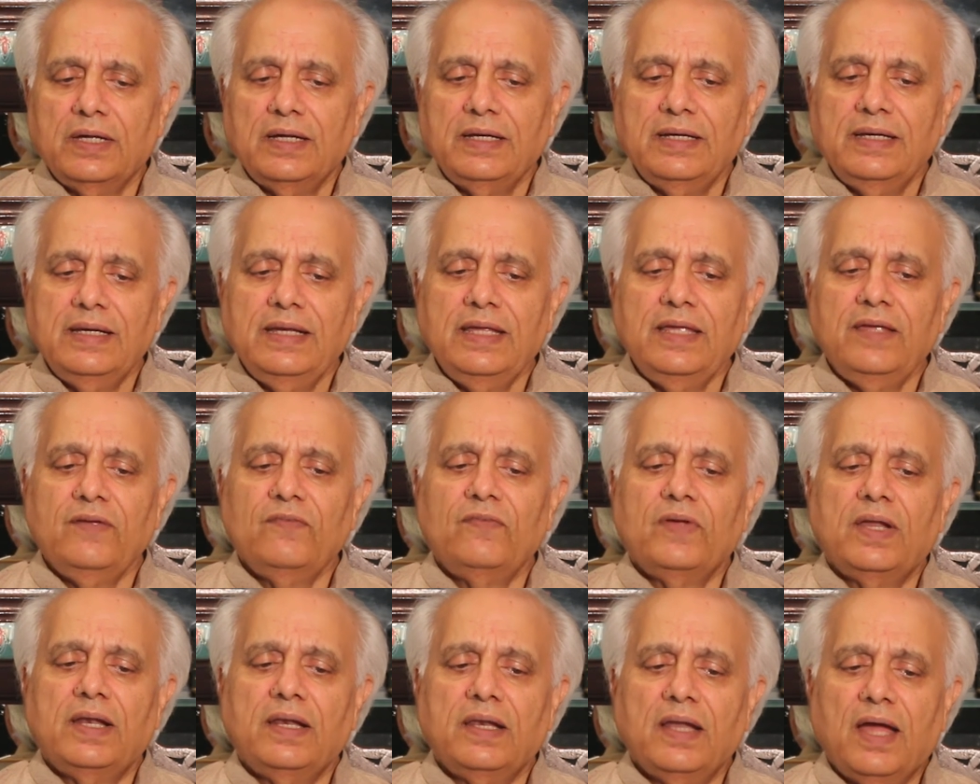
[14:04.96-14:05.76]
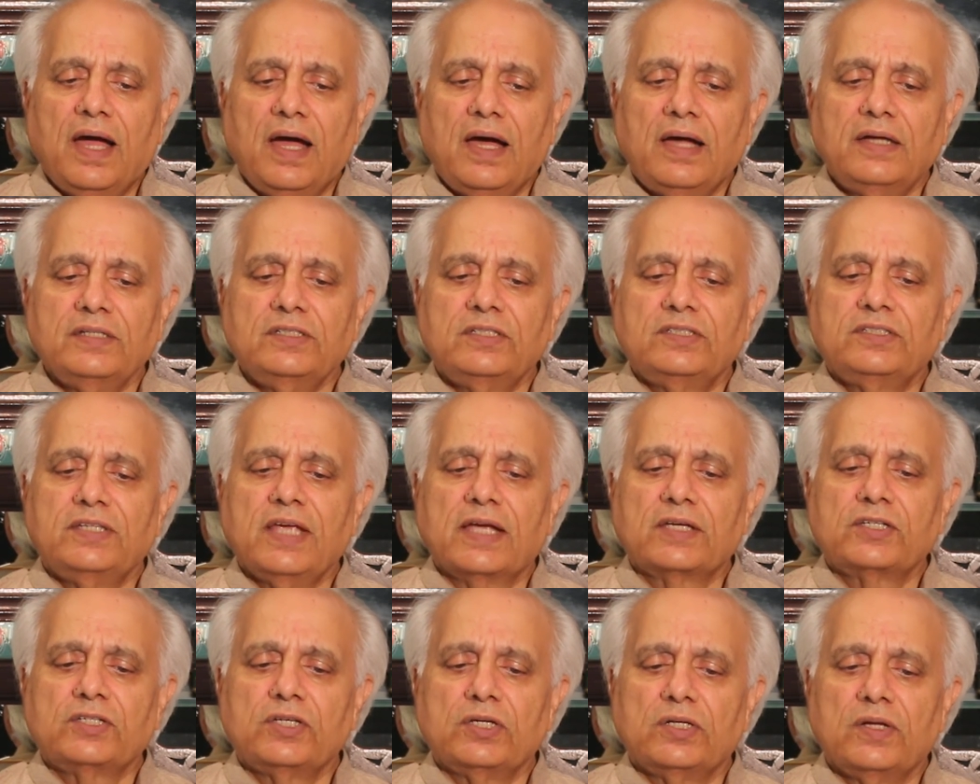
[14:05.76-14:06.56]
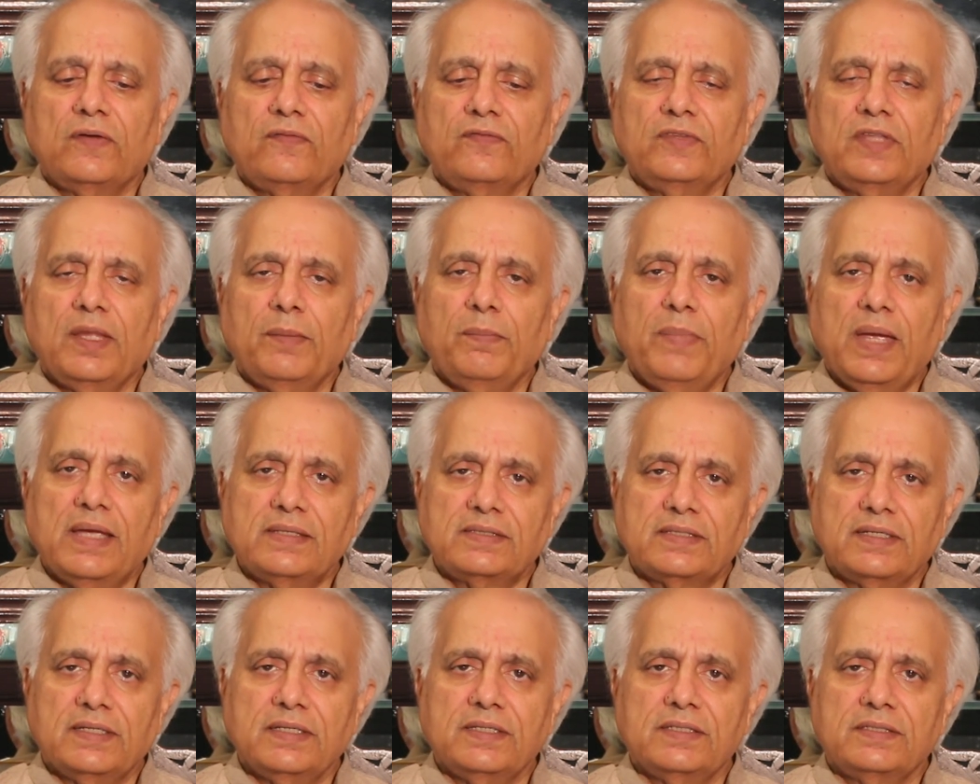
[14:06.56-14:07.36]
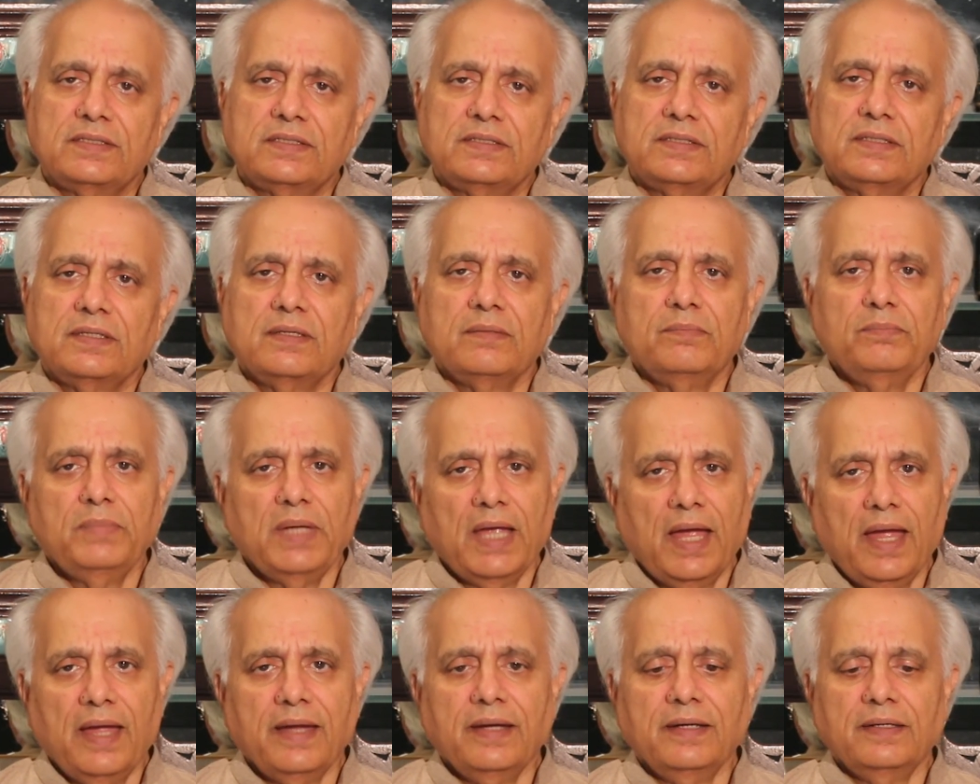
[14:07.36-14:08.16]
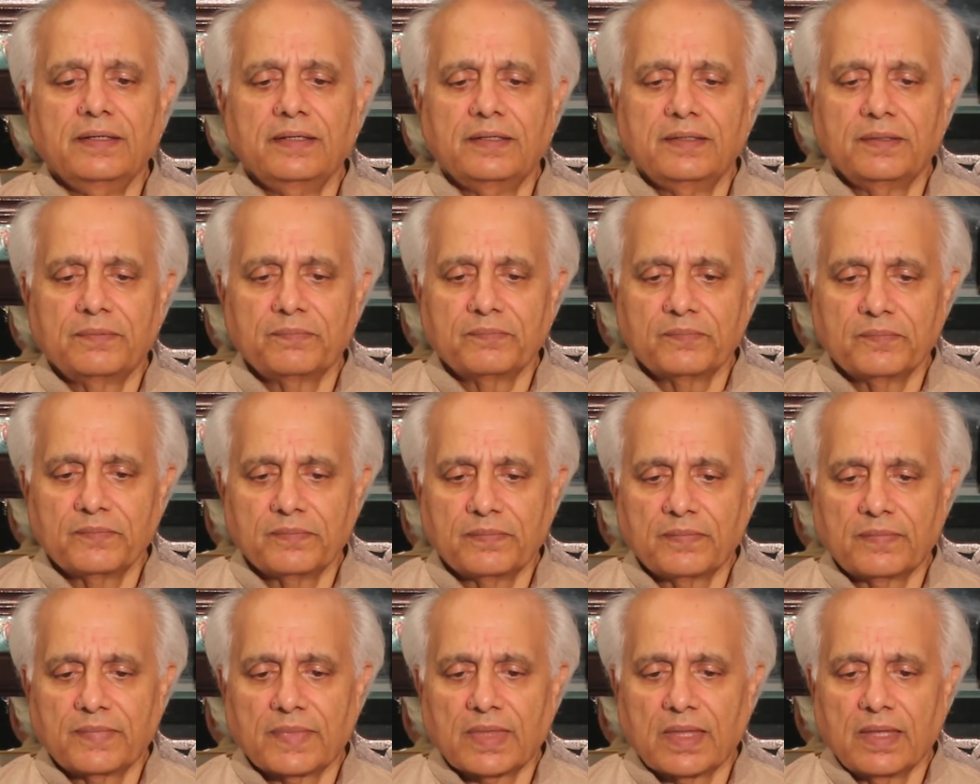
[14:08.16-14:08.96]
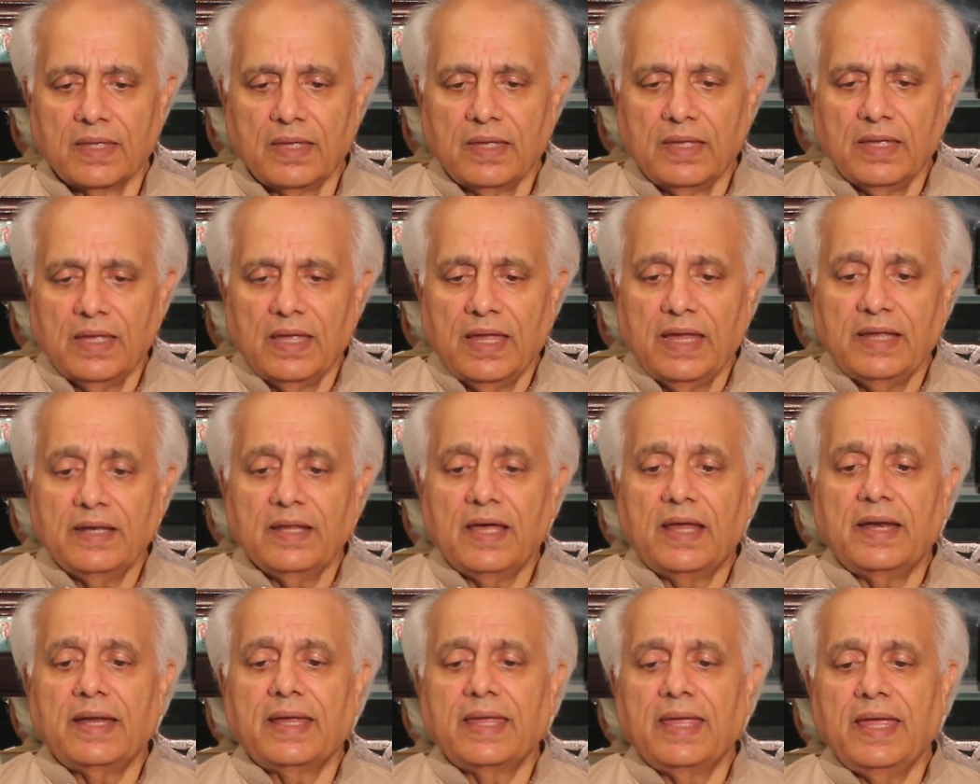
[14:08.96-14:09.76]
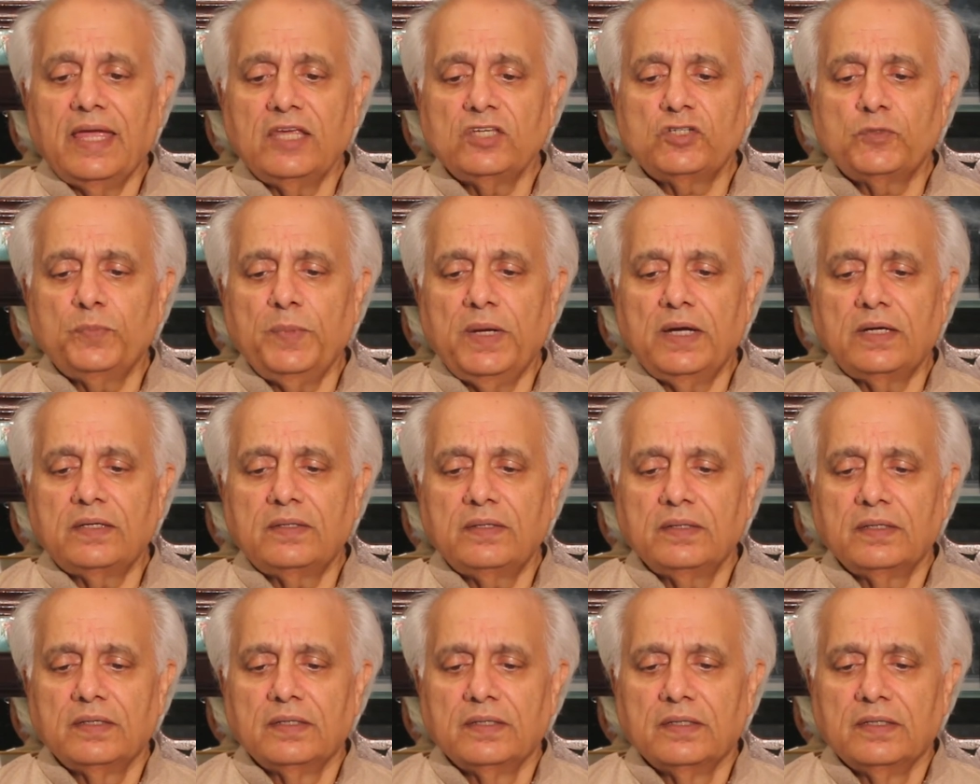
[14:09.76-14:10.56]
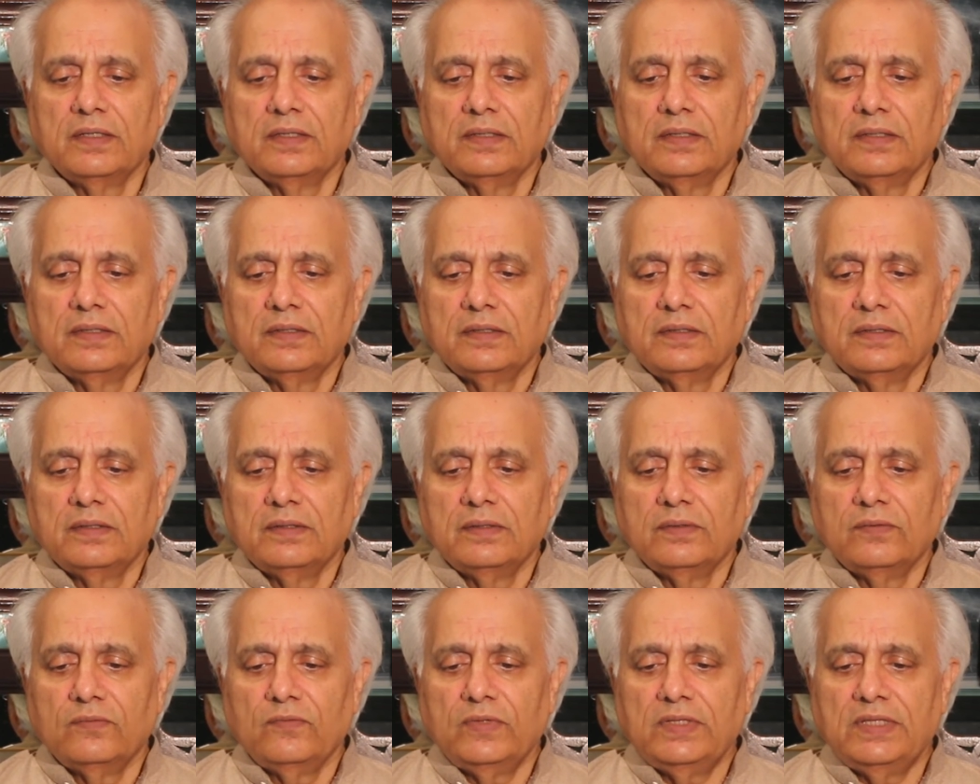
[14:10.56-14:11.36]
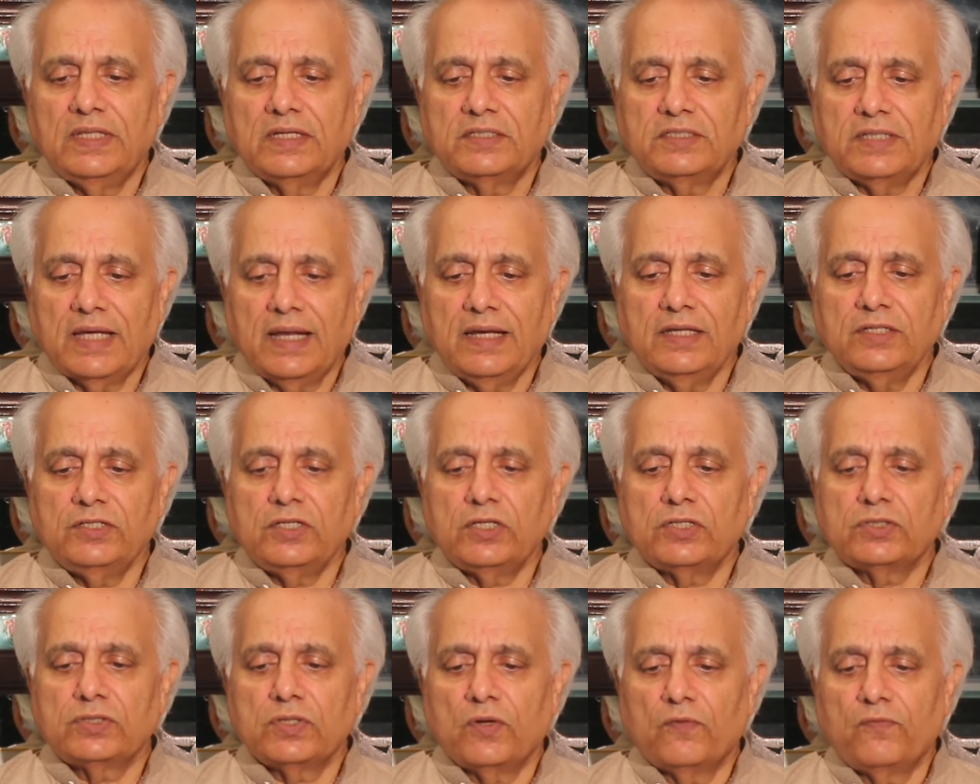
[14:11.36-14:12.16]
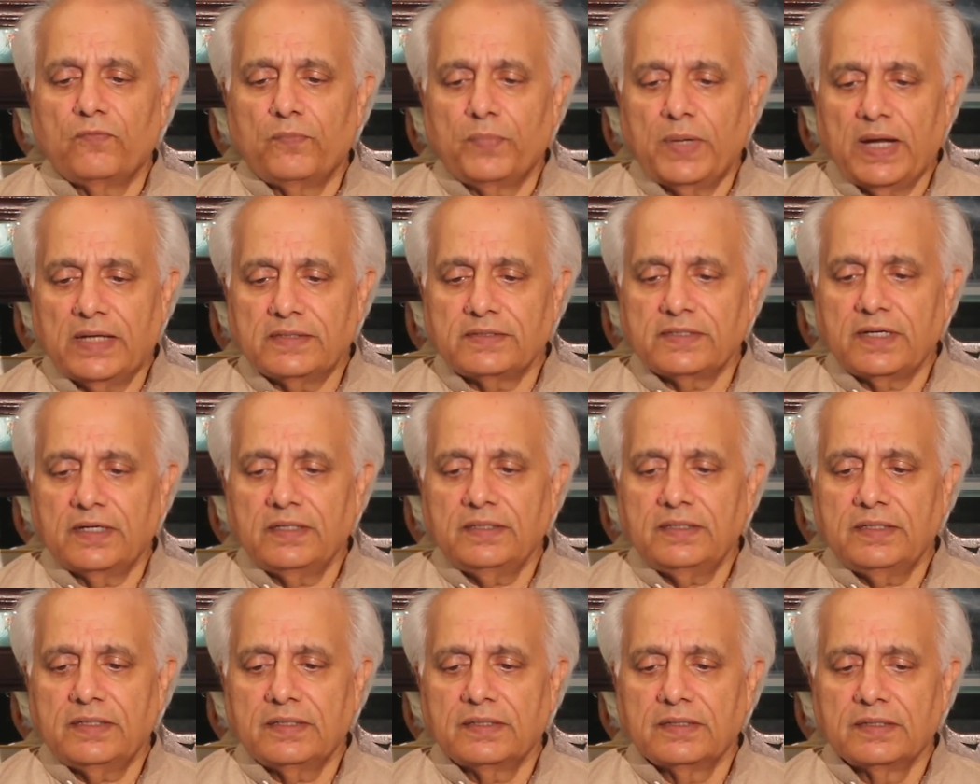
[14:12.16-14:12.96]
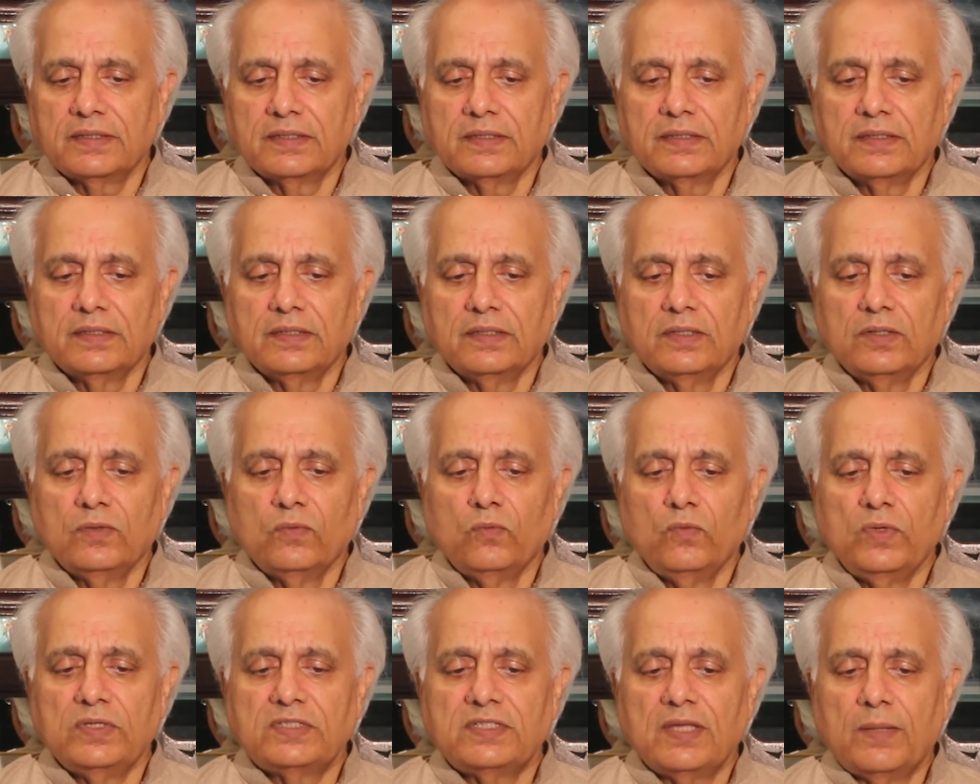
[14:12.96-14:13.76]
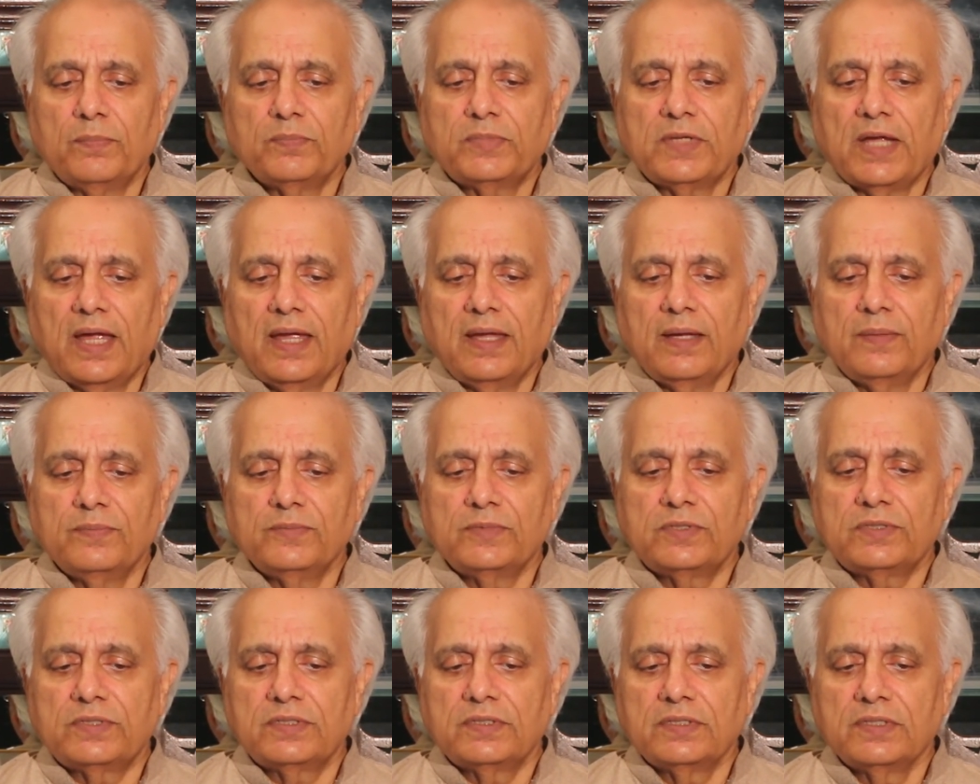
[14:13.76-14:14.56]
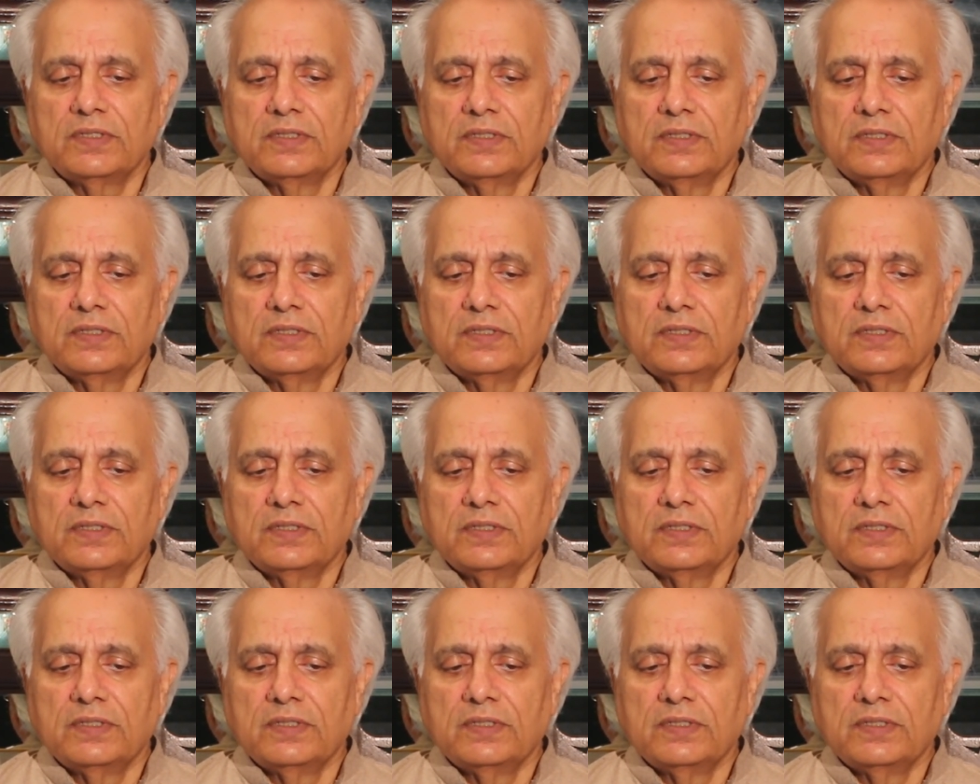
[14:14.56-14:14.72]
leave a large section of the masses behind. In our engagement with the challenges of present, we sometimes